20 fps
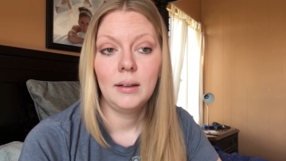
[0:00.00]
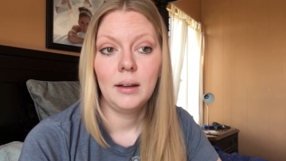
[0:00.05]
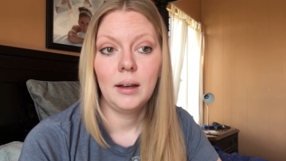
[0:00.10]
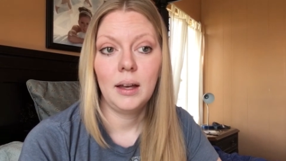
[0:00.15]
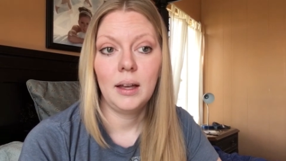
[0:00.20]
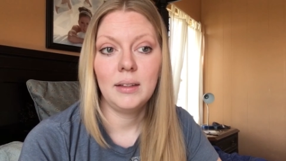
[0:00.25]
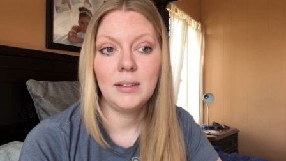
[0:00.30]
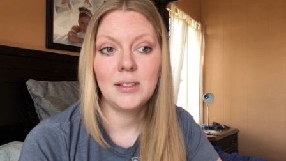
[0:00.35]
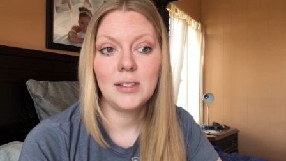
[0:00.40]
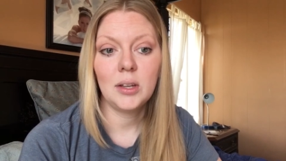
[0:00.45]

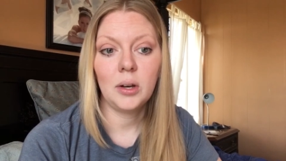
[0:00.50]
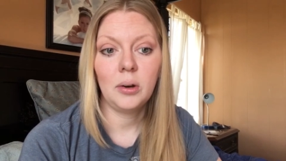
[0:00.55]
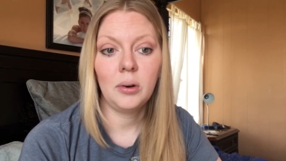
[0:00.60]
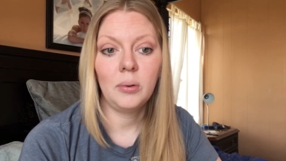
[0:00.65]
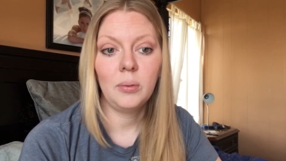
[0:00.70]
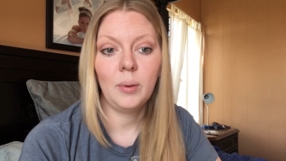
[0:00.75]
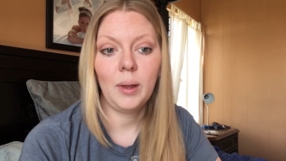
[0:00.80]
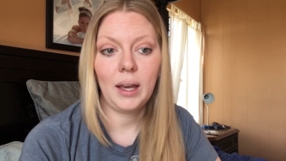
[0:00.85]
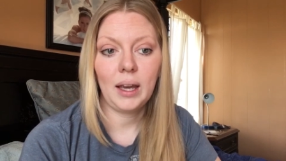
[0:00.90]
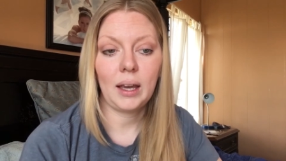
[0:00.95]
And so,
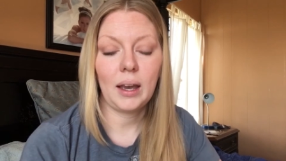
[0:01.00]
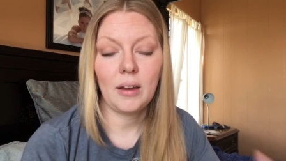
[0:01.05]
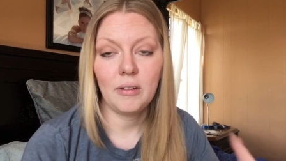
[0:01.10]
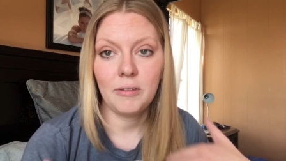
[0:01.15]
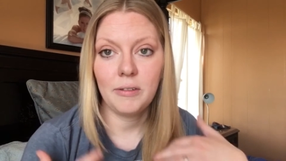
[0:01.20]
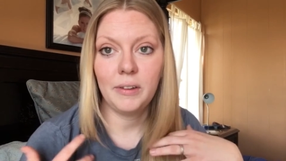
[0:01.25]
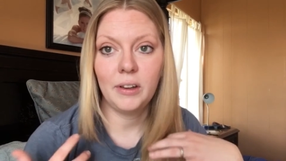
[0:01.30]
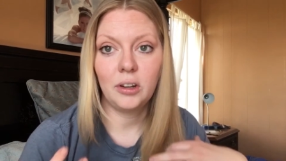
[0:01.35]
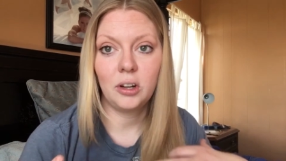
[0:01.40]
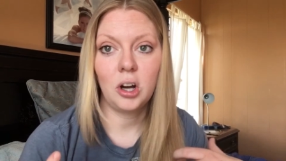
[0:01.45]
like, I
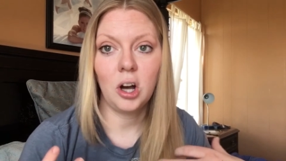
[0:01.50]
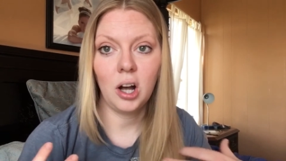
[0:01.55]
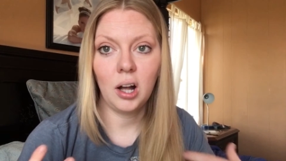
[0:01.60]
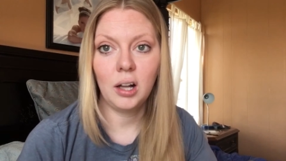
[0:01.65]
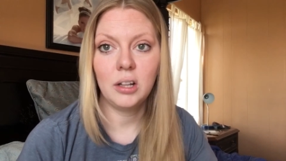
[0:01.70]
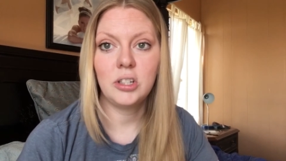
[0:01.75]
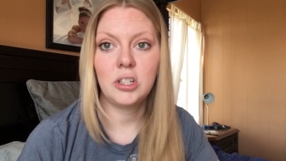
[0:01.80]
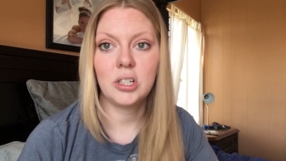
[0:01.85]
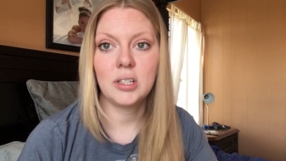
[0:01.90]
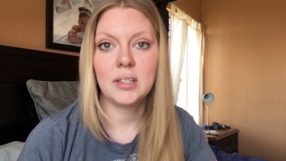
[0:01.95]
feel
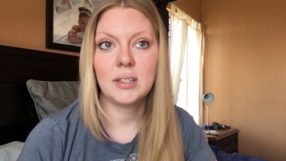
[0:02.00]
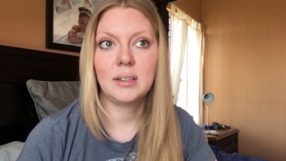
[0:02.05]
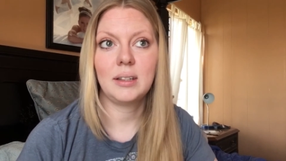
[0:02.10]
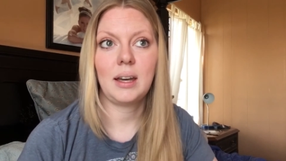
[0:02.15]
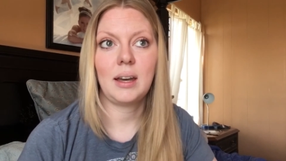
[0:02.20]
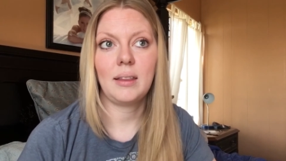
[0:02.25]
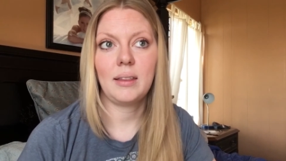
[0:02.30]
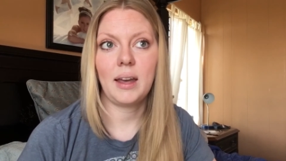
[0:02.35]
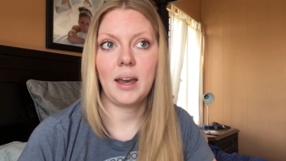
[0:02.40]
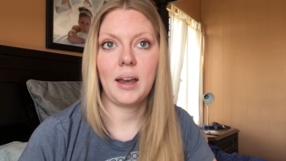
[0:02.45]

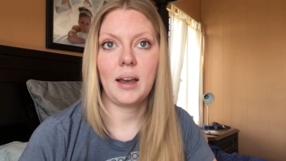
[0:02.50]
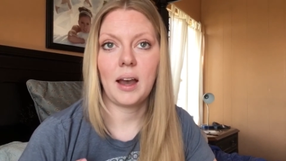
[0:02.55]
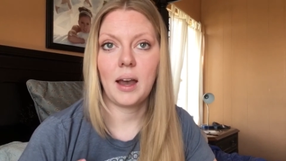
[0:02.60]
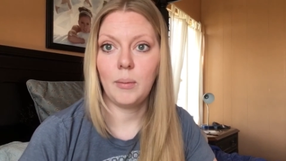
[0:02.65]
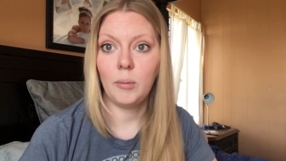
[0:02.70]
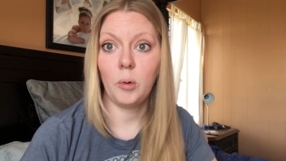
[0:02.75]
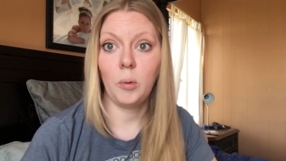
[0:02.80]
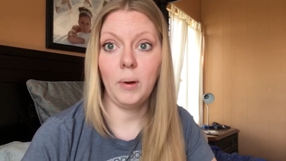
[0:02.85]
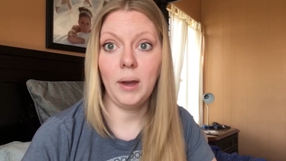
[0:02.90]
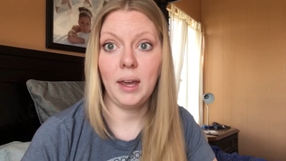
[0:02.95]
consciously like
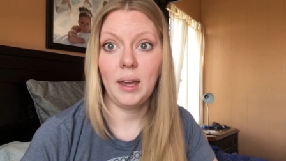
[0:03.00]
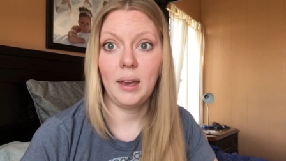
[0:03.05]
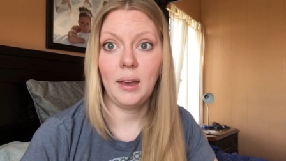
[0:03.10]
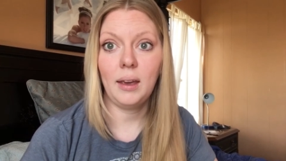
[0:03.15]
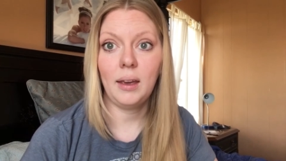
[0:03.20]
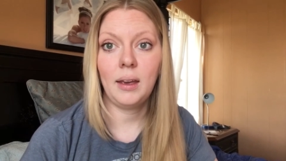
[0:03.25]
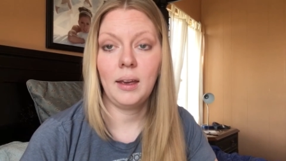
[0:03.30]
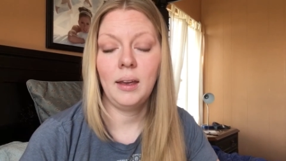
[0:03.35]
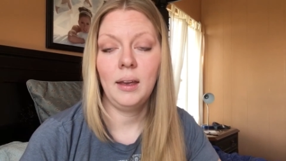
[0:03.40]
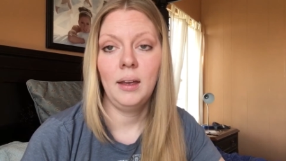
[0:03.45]
I'm
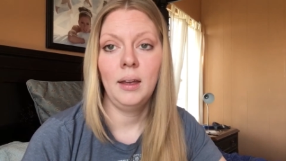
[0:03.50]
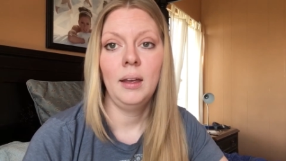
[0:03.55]
awake.